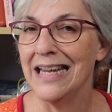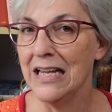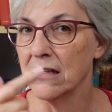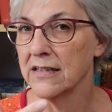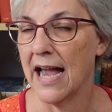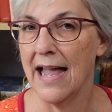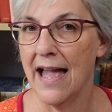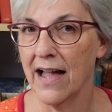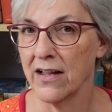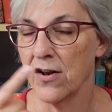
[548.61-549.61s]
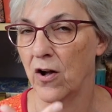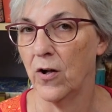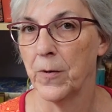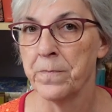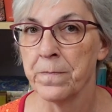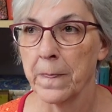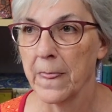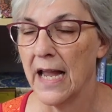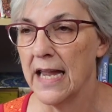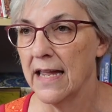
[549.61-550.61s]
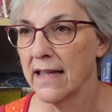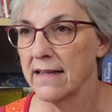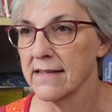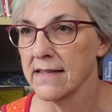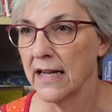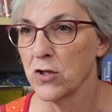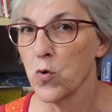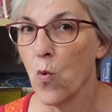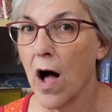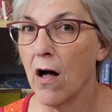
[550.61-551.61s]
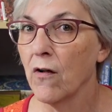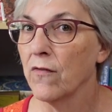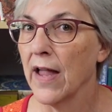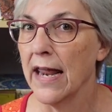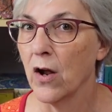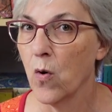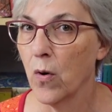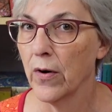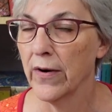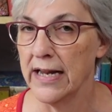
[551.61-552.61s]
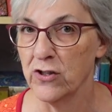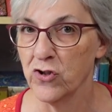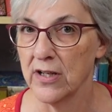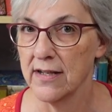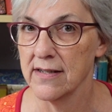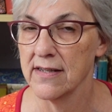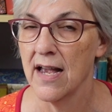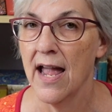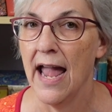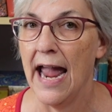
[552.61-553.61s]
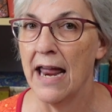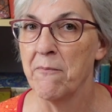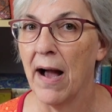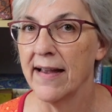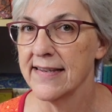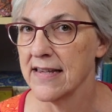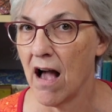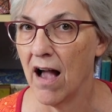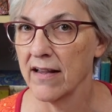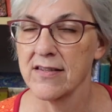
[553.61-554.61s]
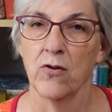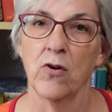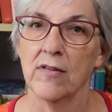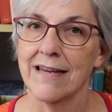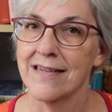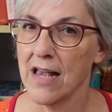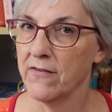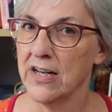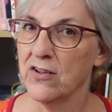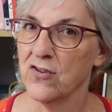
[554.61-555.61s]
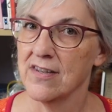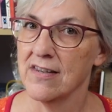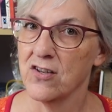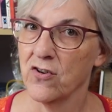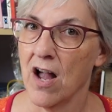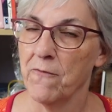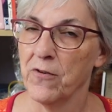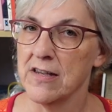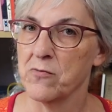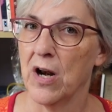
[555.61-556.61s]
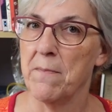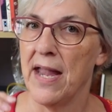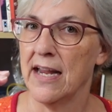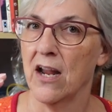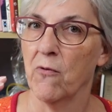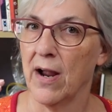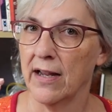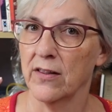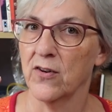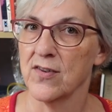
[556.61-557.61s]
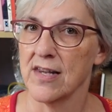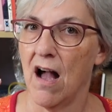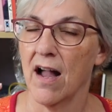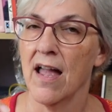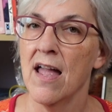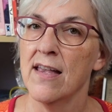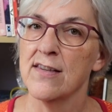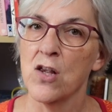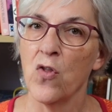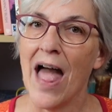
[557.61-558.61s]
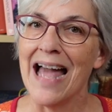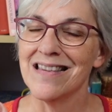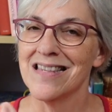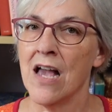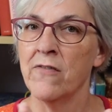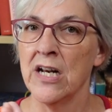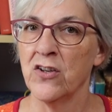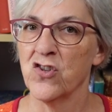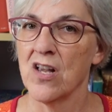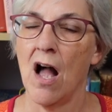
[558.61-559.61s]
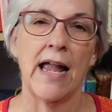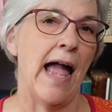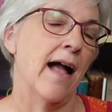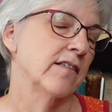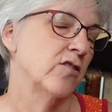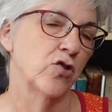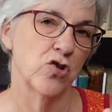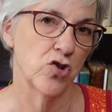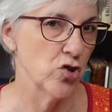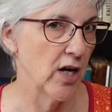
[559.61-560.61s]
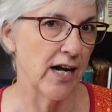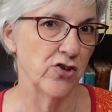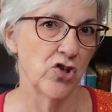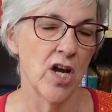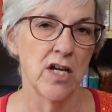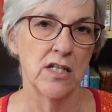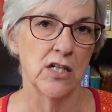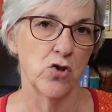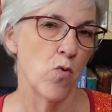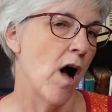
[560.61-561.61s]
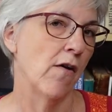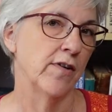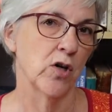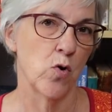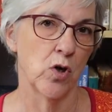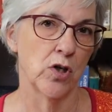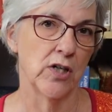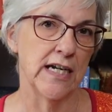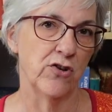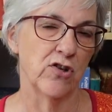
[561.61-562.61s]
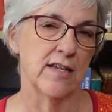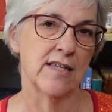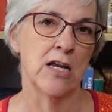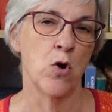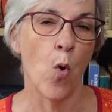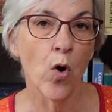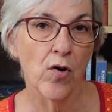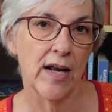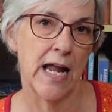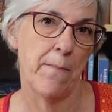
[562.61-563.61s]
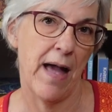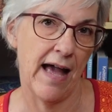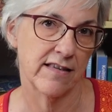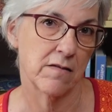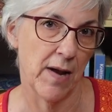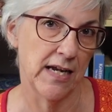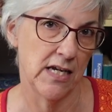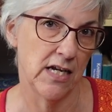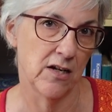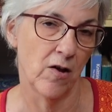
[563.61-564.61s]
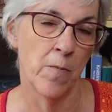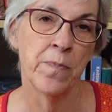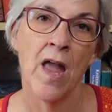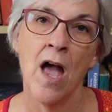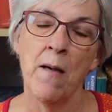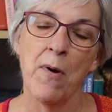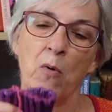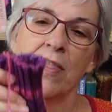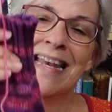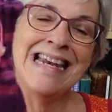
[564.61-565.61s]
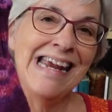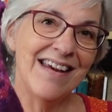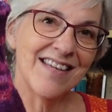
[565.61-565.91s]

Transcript: heel diagonal is like 12.25 inches. And my socks are only 7 inches in circumference when I'm making a regular sock. So that 7-inch sock has to stretch to 12.25 inches in order to get past my heel. But with a knee